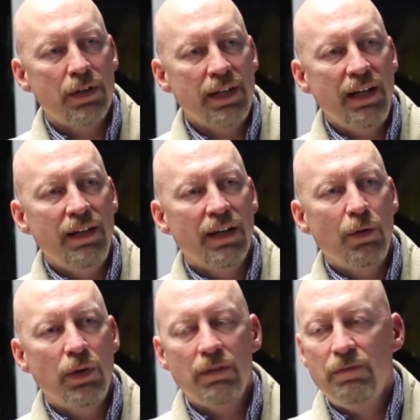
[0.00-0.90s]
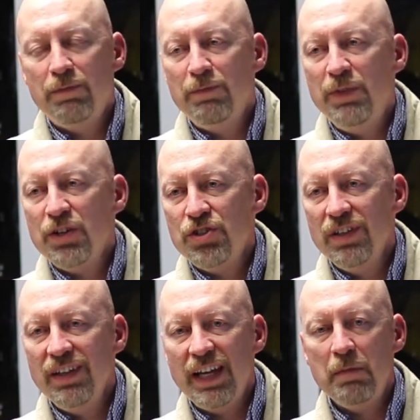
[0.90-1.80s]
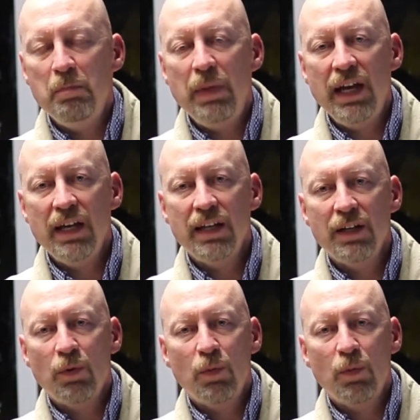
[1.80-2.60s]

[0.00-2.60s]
Danny and I went fishing, and man,